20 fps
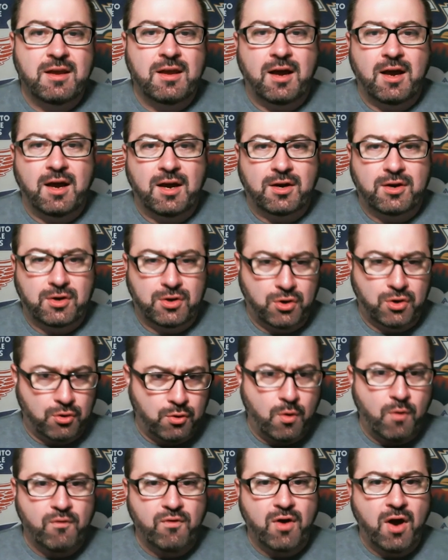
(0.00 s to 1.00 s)

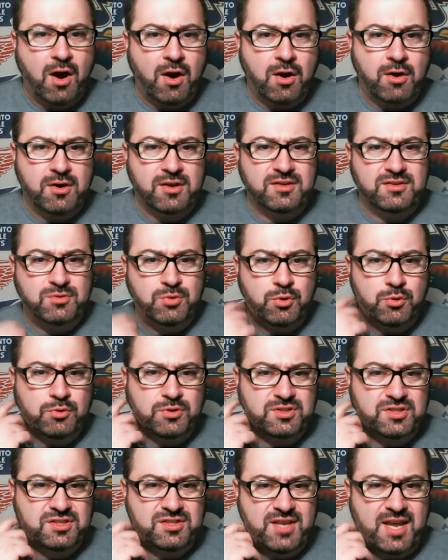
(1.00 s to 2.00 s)
Kurt Overhart, who
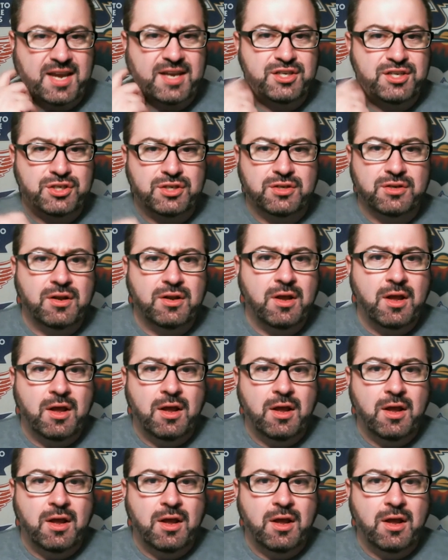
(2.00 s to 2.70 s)
is his agent,